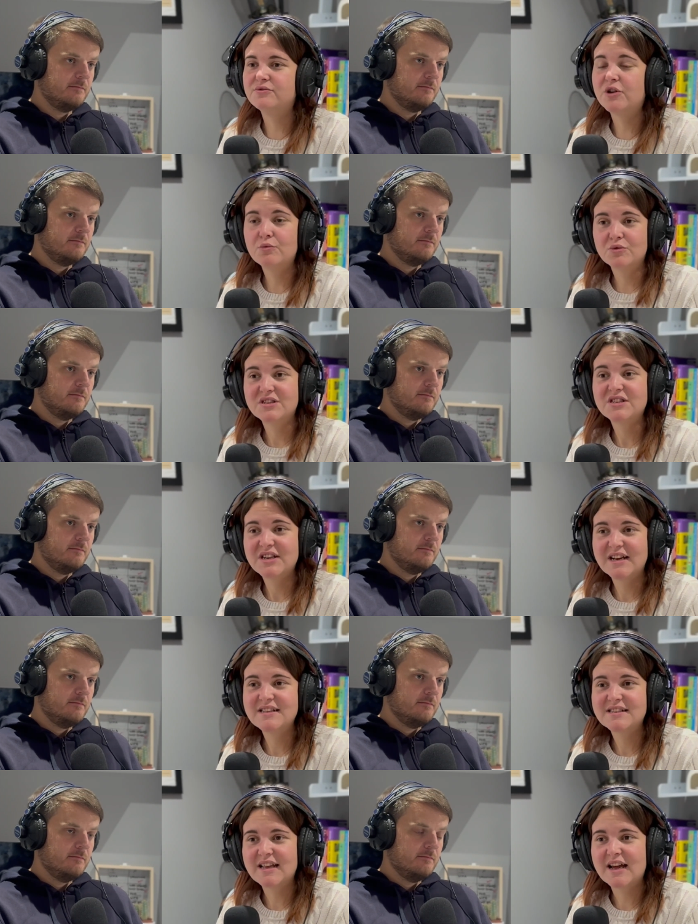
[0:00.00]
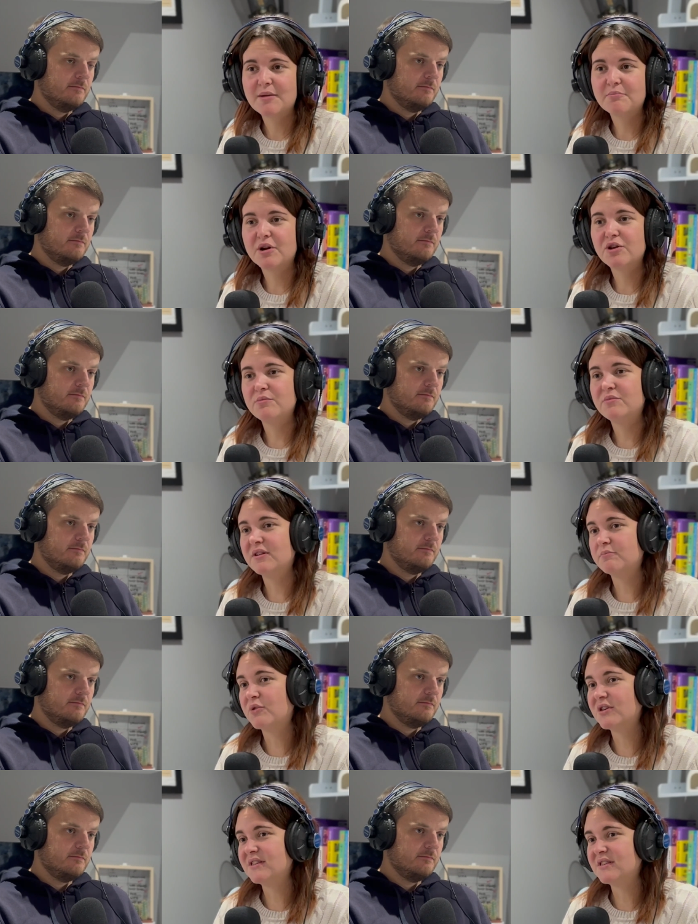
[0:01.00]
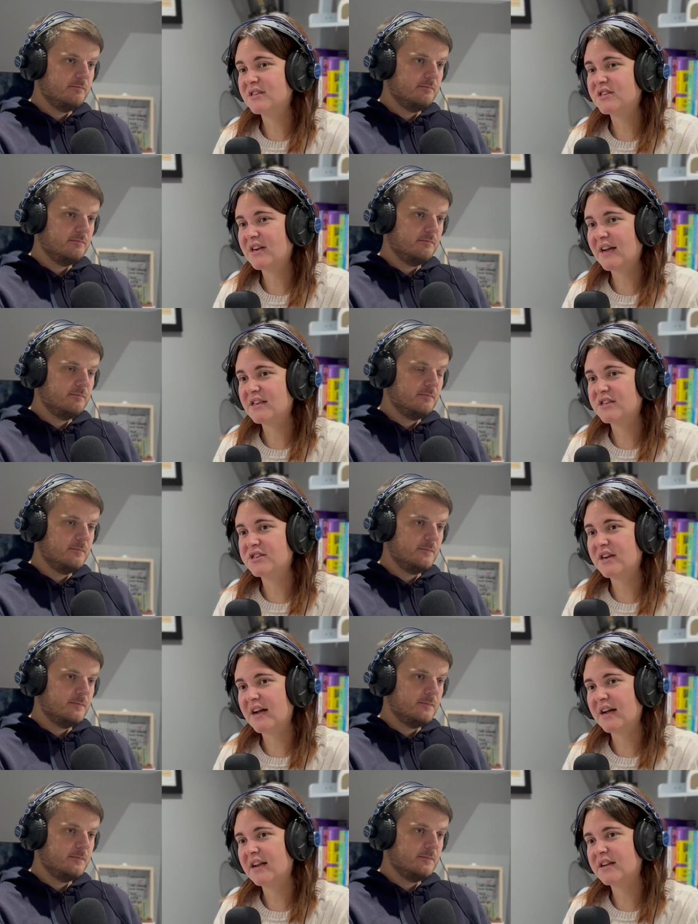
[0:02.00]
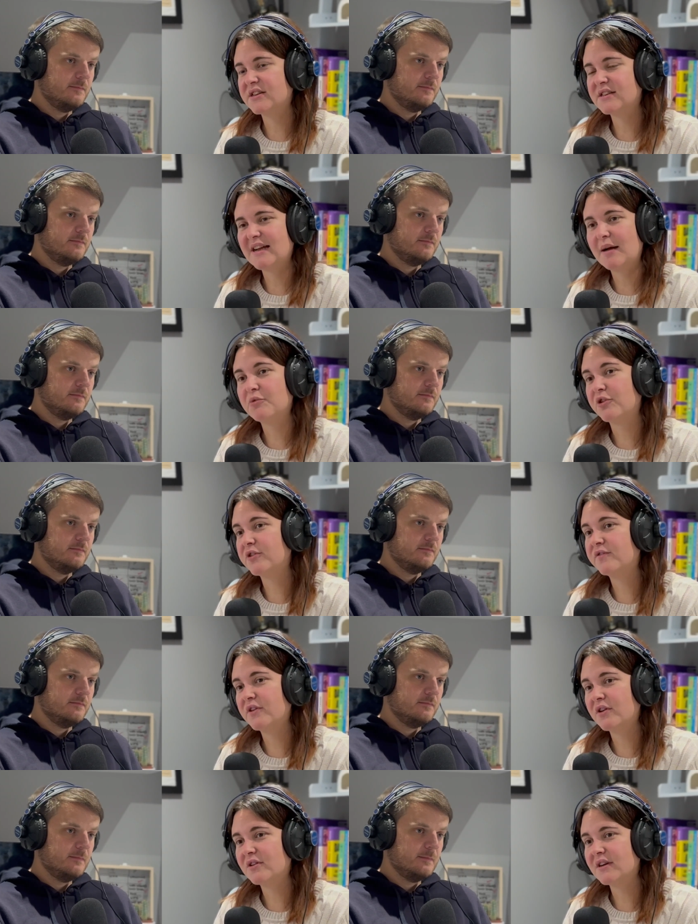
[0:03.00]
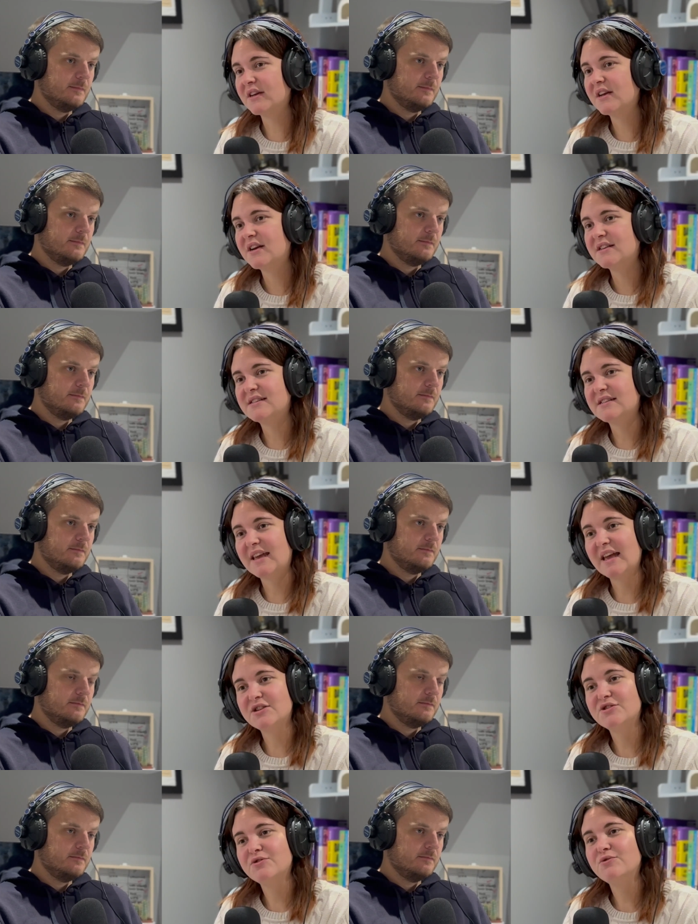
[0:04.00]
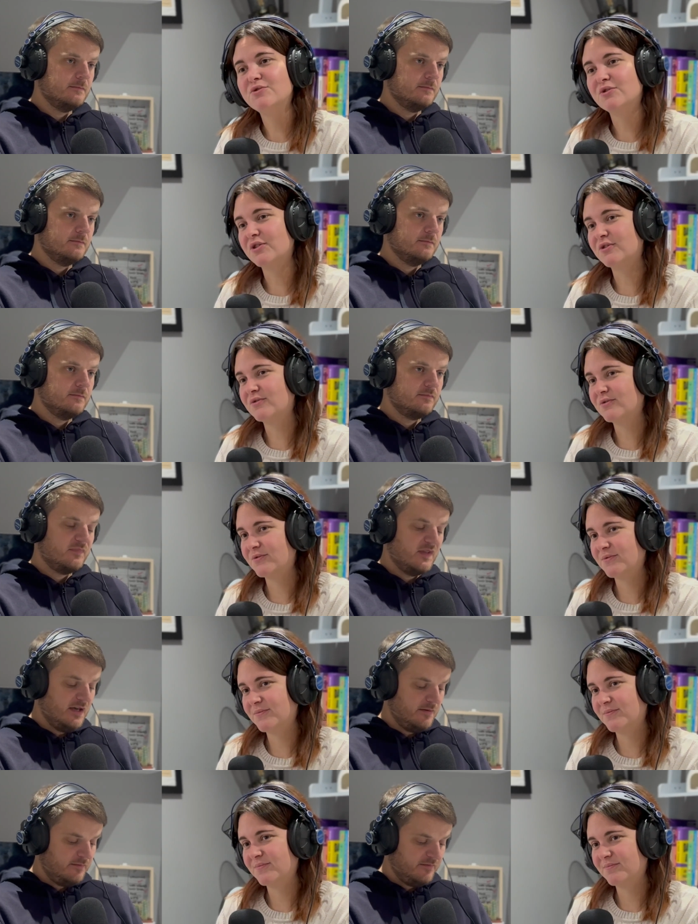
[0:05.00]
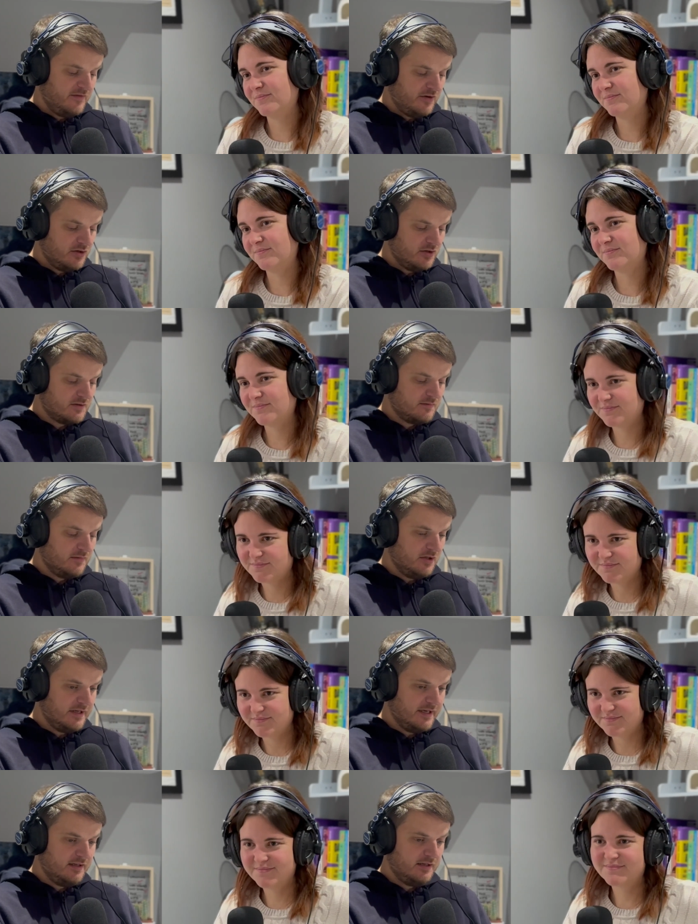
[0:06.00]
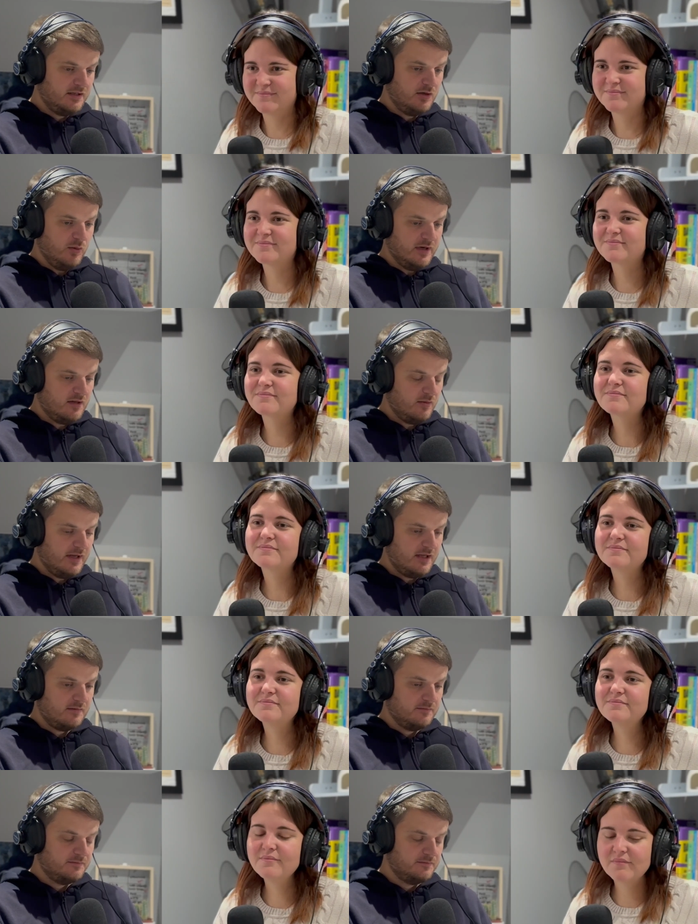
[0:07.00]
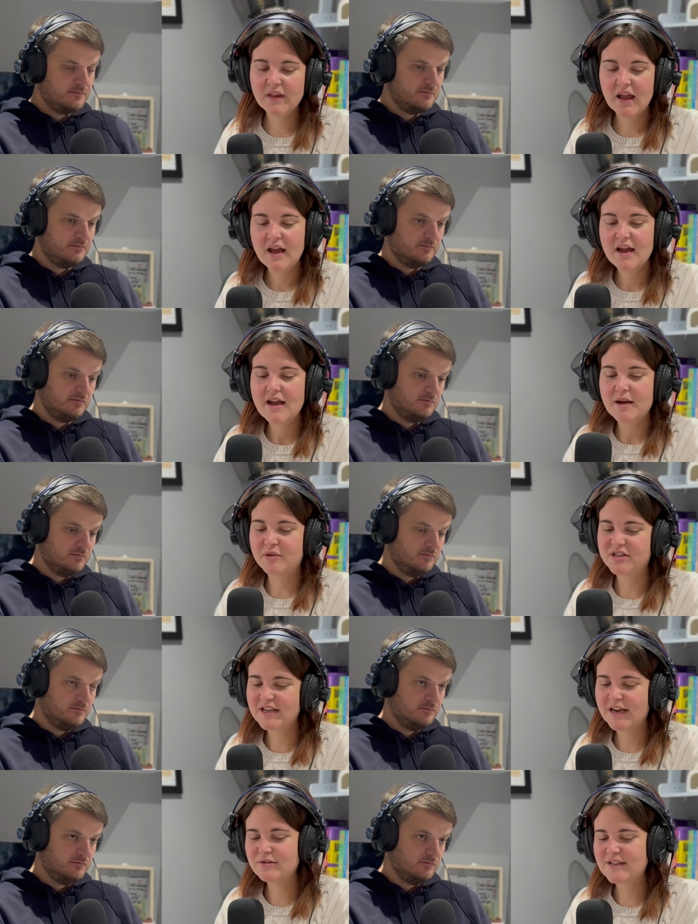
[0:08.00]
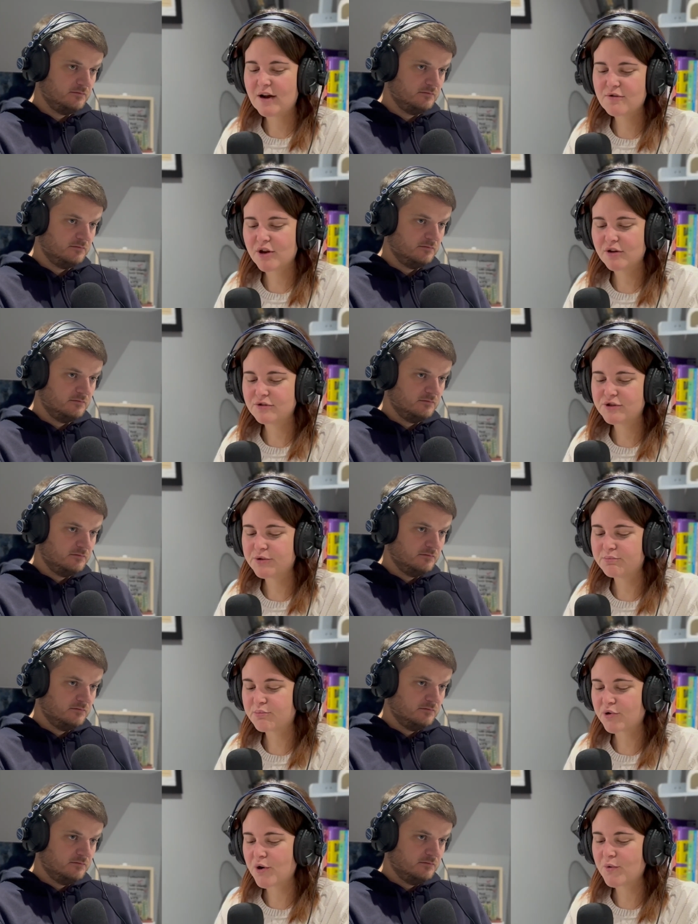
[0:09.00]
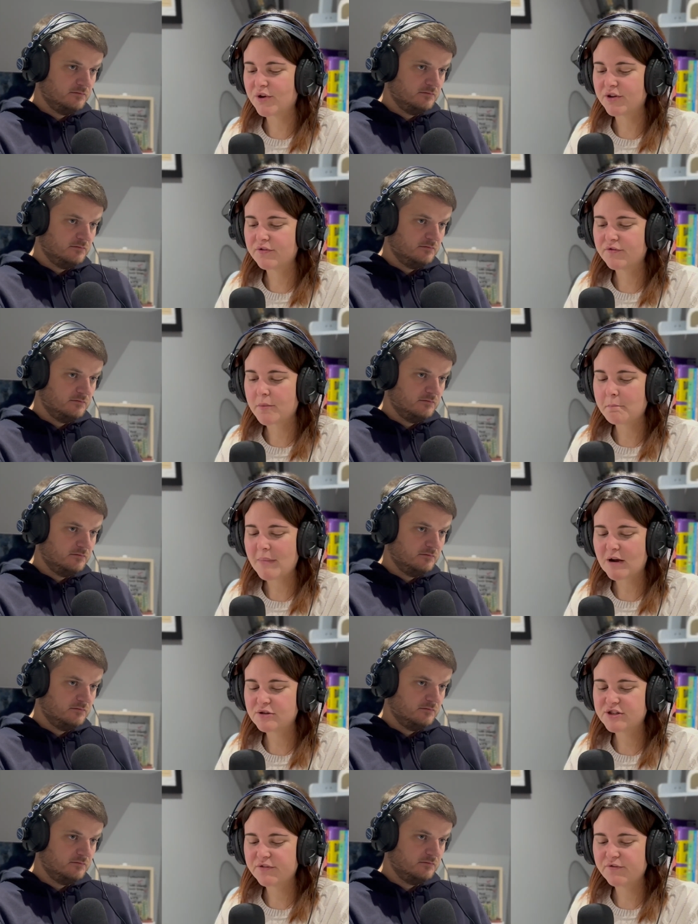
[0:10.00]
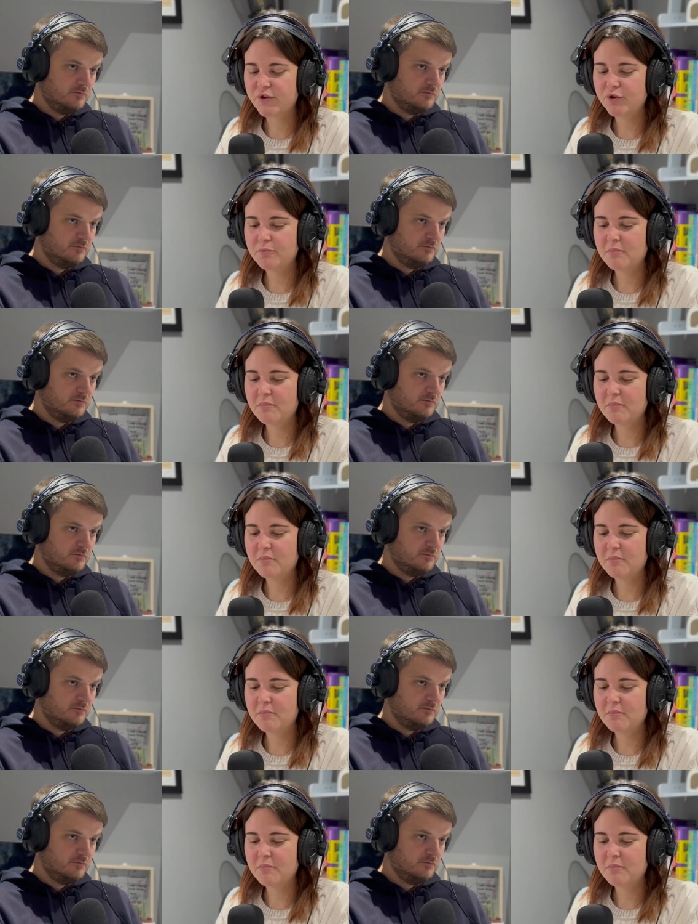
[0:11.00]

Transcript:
Speaker 1: don't want to change that but you might need to change and adapt on the fly to get to your goal
Speaker 2: yeah very good okay and your win of the week
Speaker 1: my shout out goes to Brogan from Mountain View